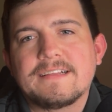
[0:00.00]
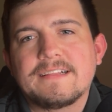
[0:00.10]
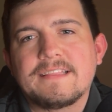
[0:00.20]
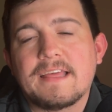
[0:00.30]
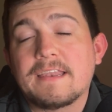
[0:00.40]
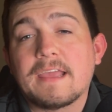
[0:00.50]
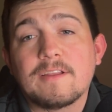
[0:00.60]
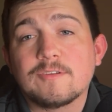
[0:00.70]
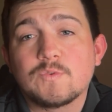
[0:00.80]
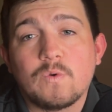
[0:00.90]
that Nate
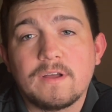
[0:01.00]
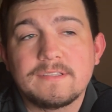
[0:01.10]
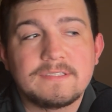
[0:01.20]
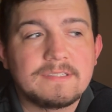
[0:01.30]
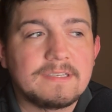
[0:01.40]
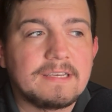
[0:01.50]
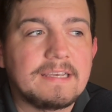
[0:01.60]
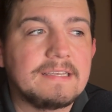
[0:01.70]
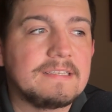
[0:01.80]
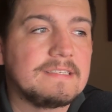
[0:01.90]
Oates wants.
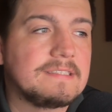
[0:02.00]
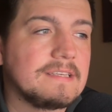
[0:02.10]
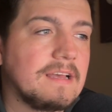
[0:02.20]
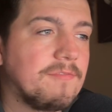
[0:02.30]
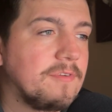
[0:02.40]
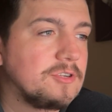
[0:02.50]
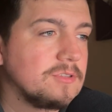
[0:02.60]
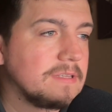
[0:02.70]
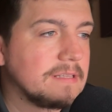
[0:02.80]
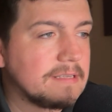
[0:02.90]
He's
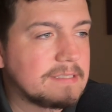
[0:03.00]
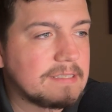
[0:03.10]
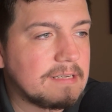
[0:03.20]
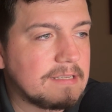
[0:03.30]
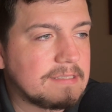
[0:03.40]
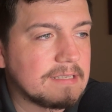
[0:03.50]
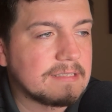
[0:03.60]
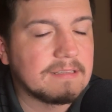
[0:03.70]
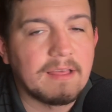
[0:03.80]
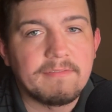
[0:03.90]
officially listed at
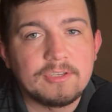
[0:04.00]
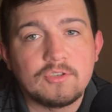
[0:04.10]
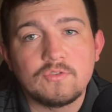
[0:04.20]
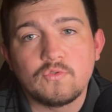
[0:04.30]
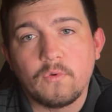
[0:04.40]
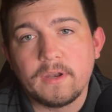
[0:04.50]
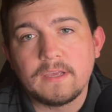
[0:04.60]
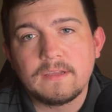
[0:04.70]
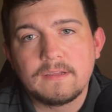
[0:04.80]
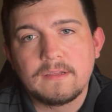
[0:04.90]
6'11",
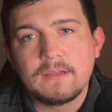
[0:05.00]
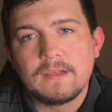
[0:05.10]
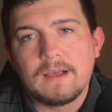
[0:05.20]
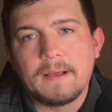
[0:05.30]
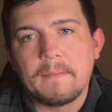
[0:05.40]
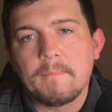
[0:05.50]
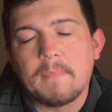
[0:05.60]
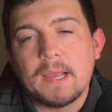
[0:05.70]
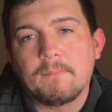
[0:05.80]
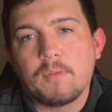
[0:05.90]
220.
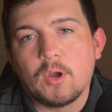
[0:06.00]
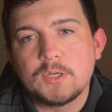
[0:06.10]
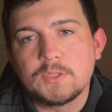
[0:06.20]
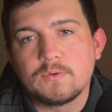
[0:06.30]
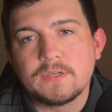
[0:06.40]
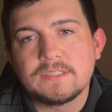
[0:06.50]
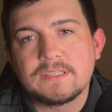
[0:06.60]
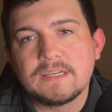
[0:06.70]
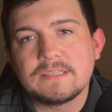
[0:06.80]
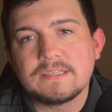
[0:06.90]
My personal
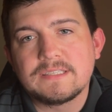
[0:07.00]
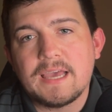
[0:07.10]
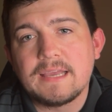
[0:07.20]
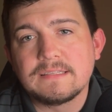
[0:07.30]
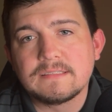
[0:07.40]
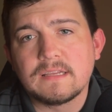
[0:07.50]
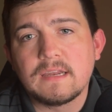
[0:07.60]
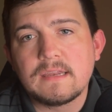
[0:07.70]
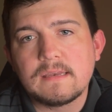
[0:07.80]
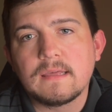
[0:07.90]
instinct is that Aiden's going
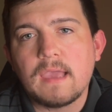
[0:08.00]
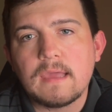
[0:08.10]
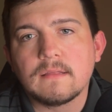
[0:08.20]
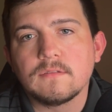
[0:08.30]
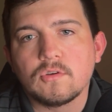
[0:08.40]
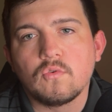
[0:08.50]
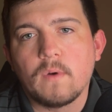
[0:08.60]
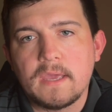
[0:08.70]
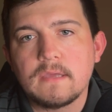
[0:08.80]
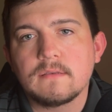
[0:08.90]
to need to gain a little
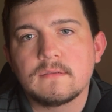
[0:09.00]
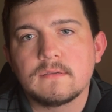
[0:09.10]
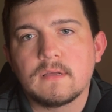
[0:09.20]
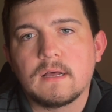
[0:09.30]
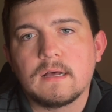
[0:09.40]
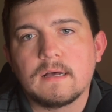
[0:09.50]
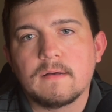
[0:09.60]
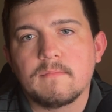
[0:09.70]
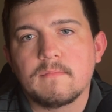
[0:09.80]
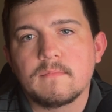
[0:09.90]
weight
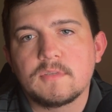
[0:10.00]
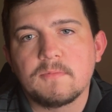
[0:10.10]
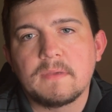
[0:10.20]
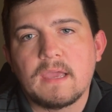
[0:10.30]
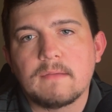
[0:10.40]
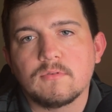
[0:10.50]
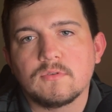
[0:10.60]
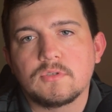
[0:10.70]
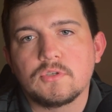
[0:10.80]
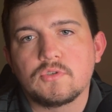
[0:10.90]
to be
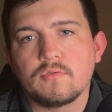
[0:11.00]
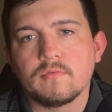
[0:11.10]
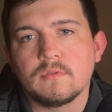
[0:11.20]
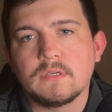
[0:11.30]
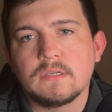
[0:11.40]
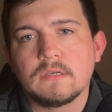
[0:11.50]
able to truly